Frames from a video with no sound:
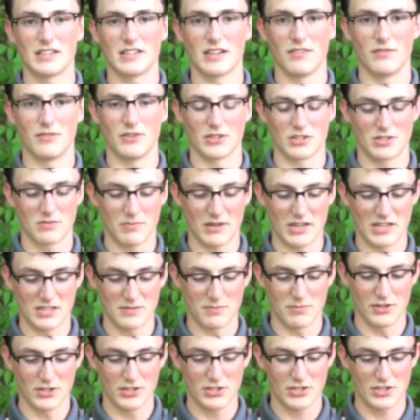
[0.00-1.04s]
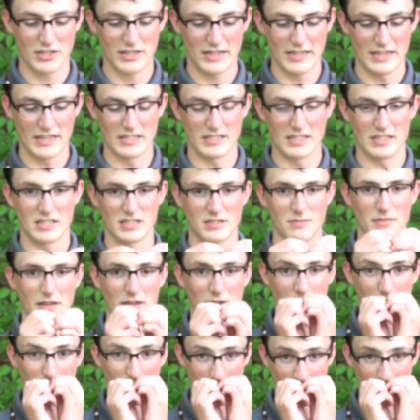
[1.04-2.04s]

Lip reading: of your spicebush is the smell.